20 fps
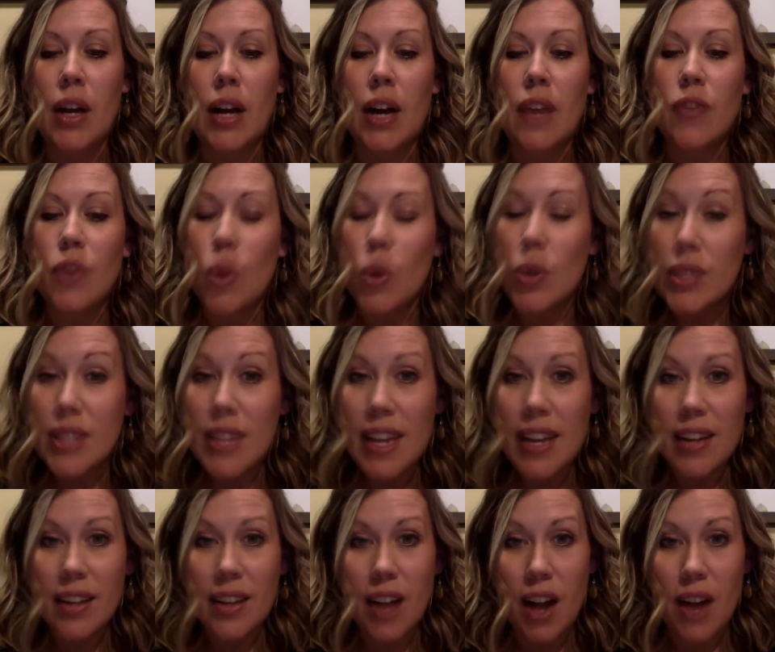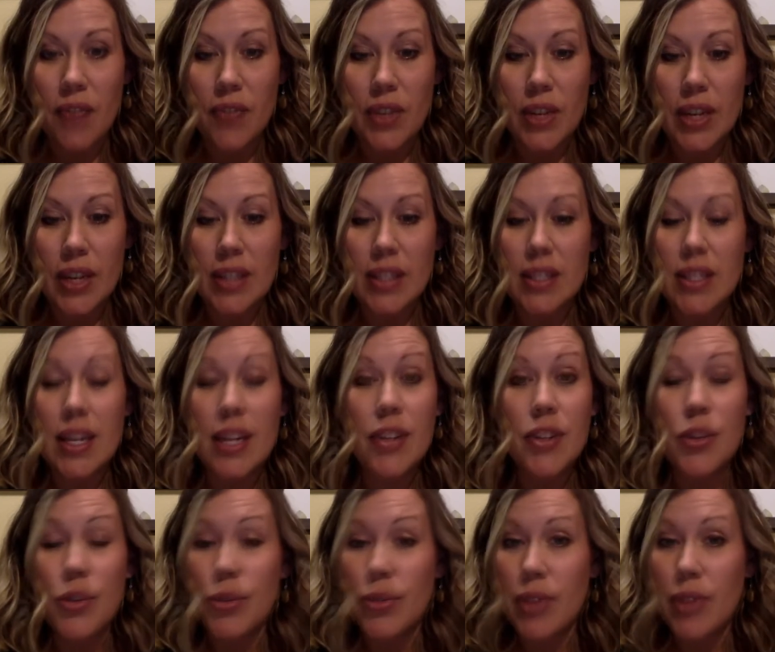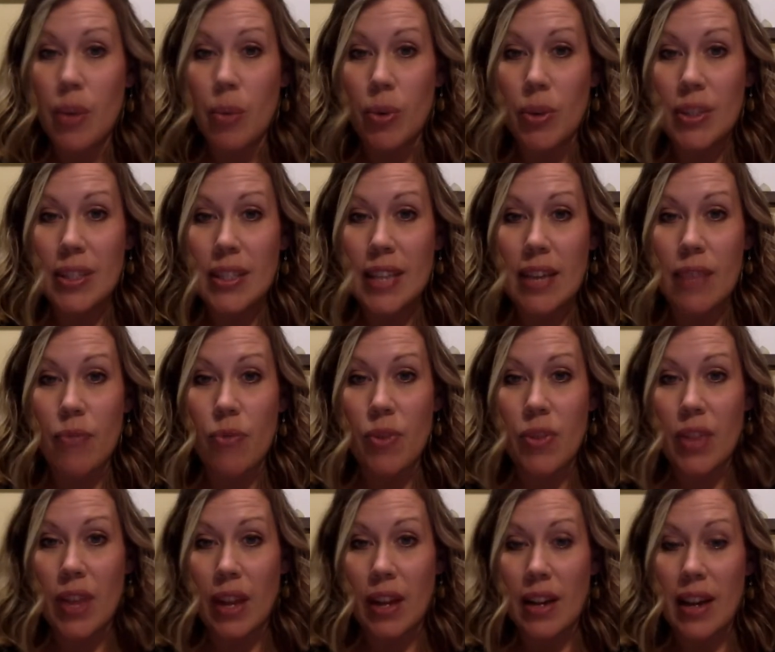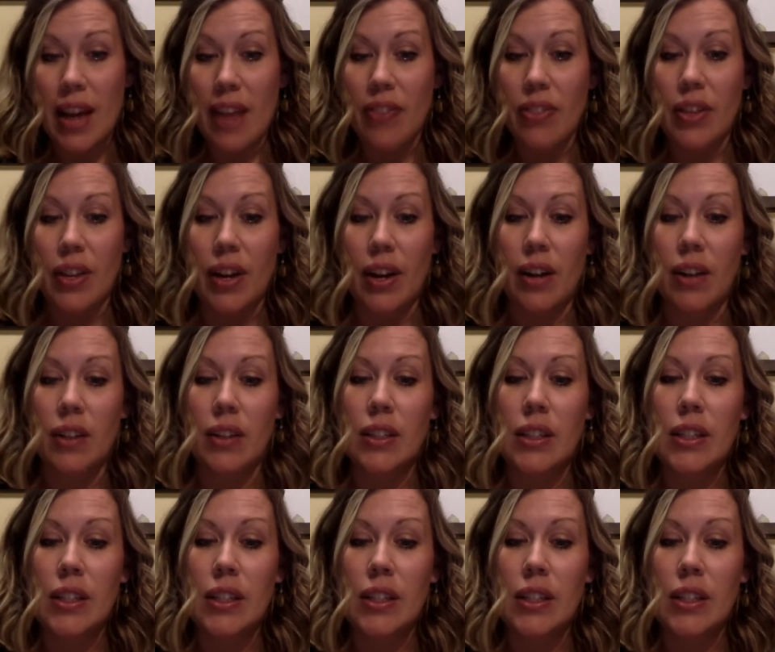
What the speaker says: Of course, they had confidence. They knew they were safe with that net there.